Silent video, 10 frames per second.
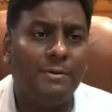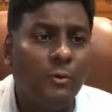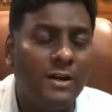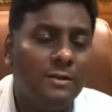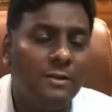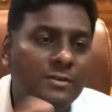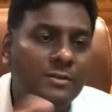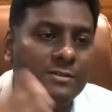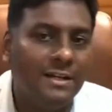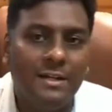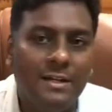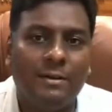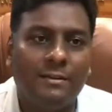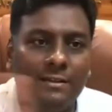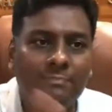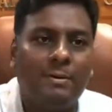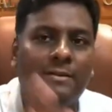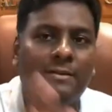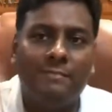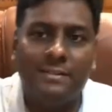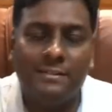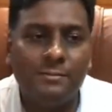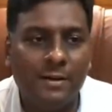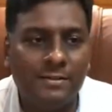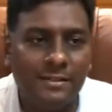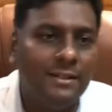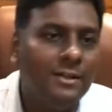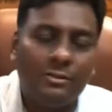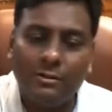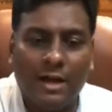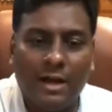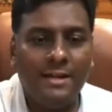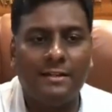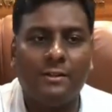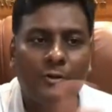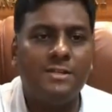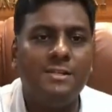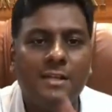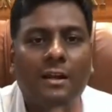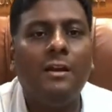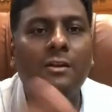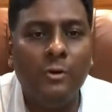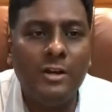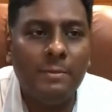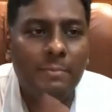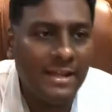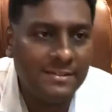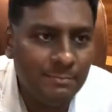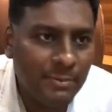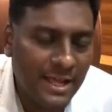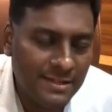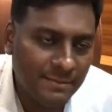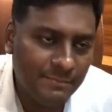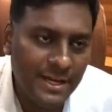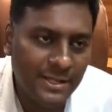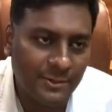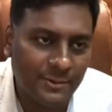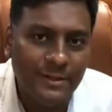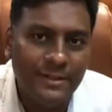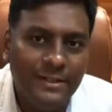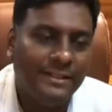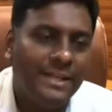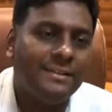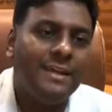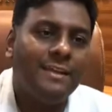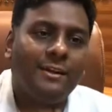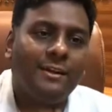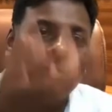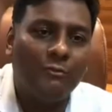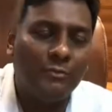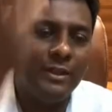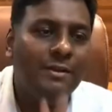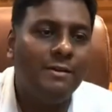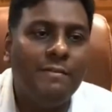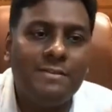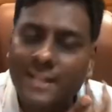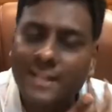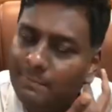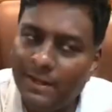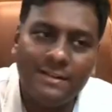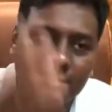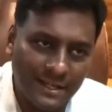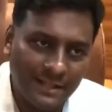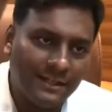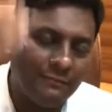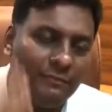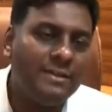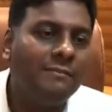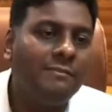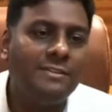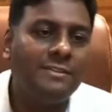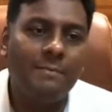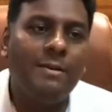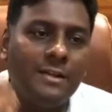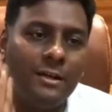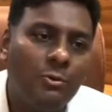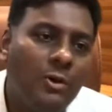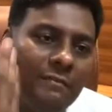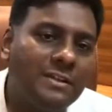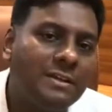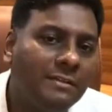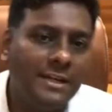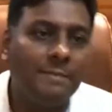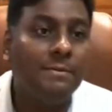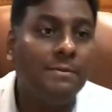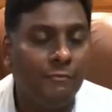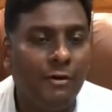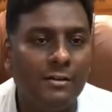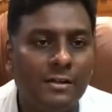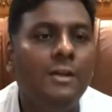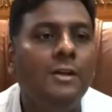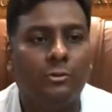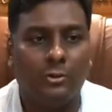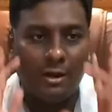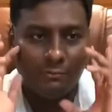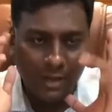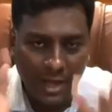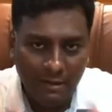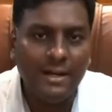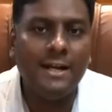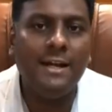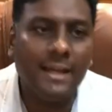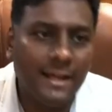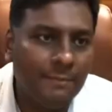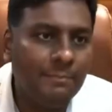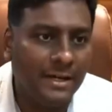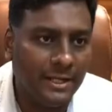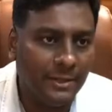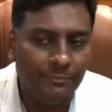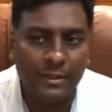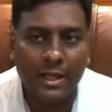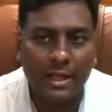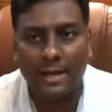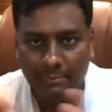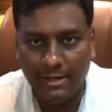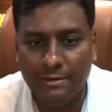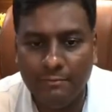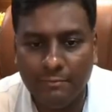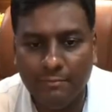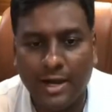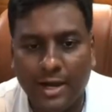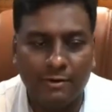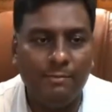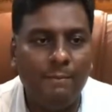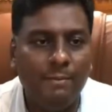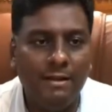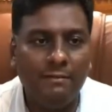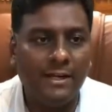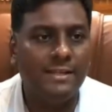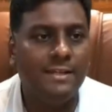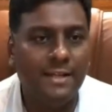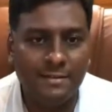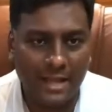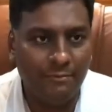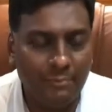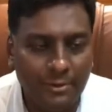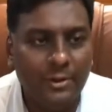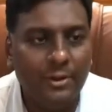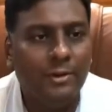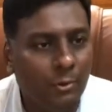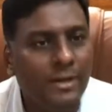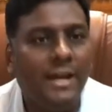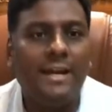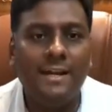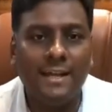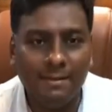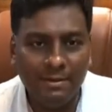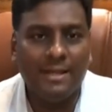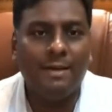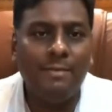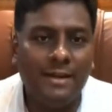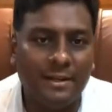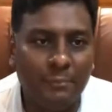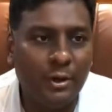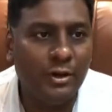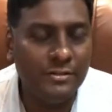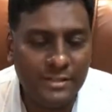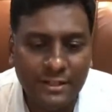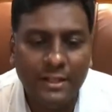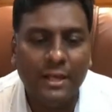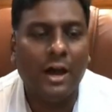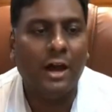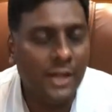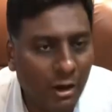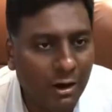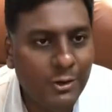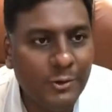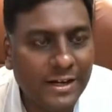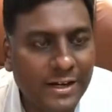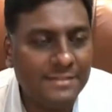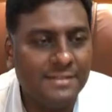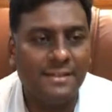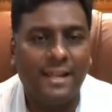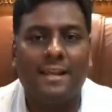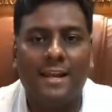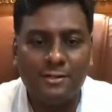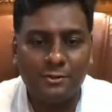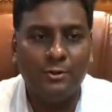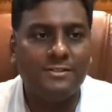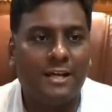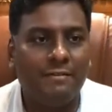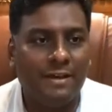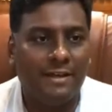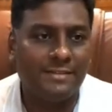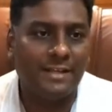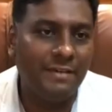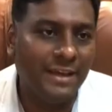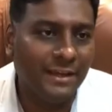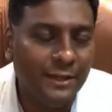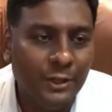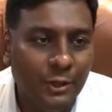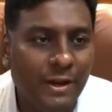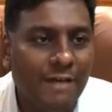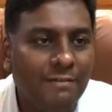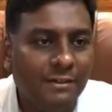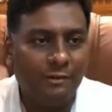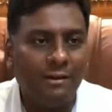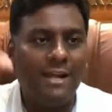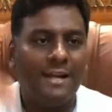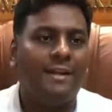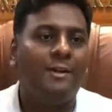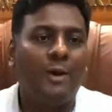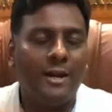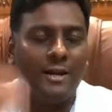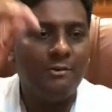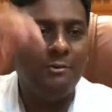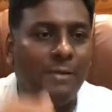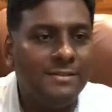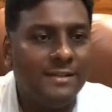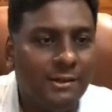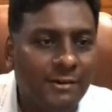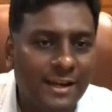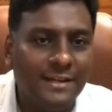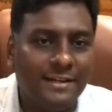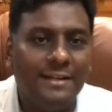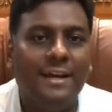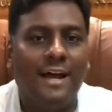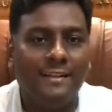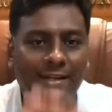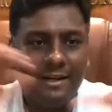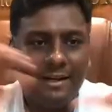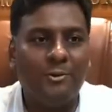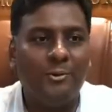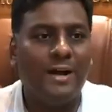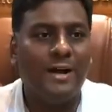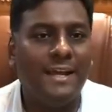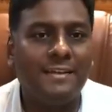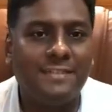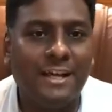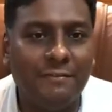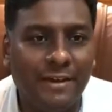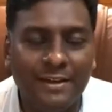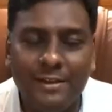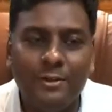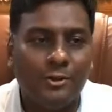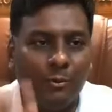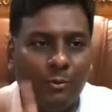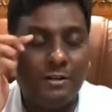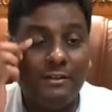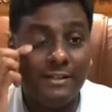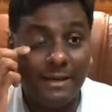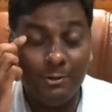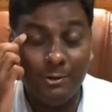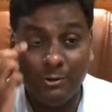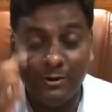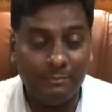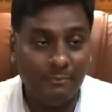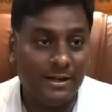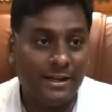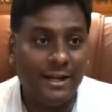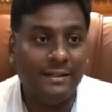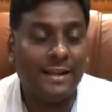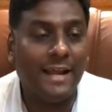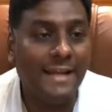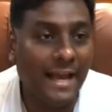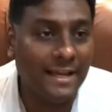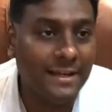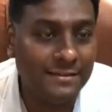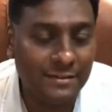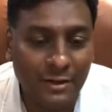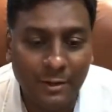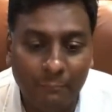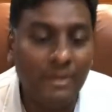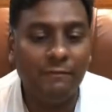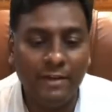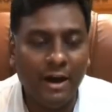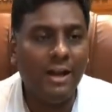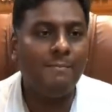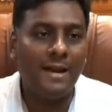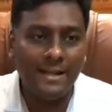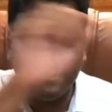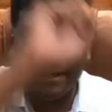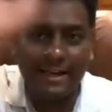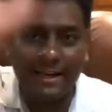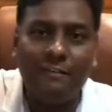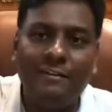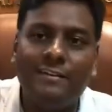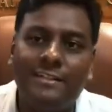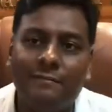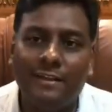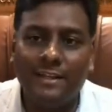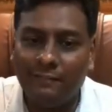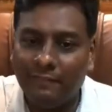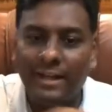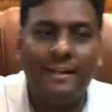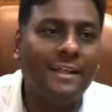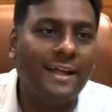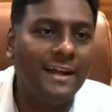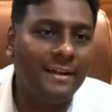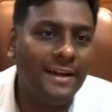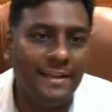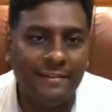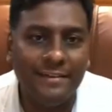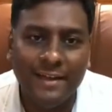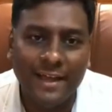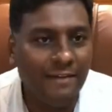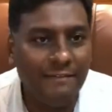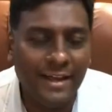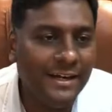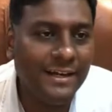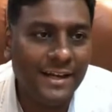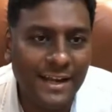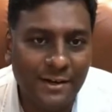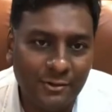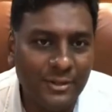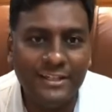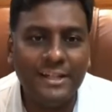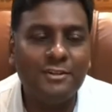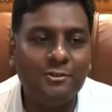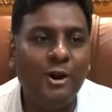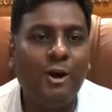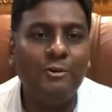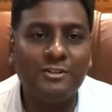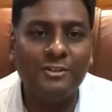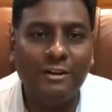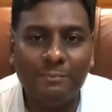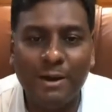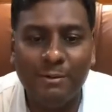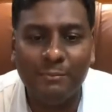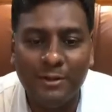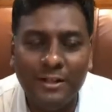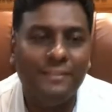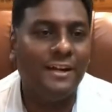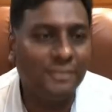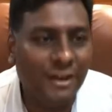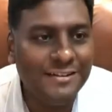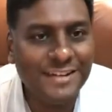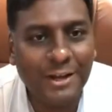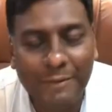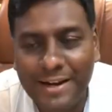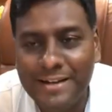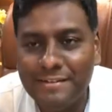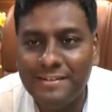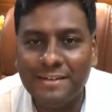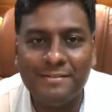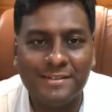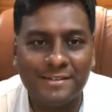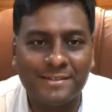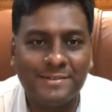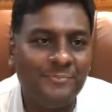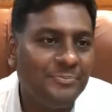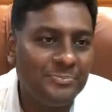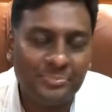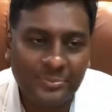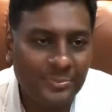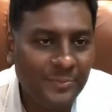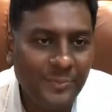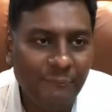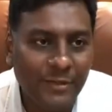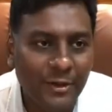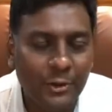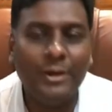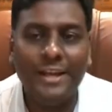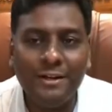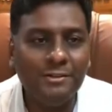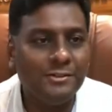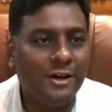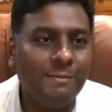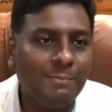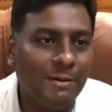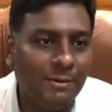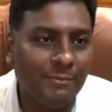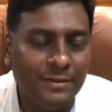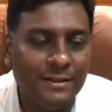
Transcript: So who is or this person versus this person. So, and the questions are not going to be as simple as I'm telling you. They're saying that, they will give a statement and say that which of the statements are true and which of the statements are false. So you have to have an analytical ability. I firmly believe that engineers have good analytical ability, because in all your classes, like let's go to surveying, you will have a theodolite, and you have to place the theodolite and then, and take a survey. So most of the time you don't get the right angles but we all manage the graph in such a way that we get the correct reading and we get it cleared. So engineers know how to solve the problem. That's all is required in civil services. You are here to solve the problem.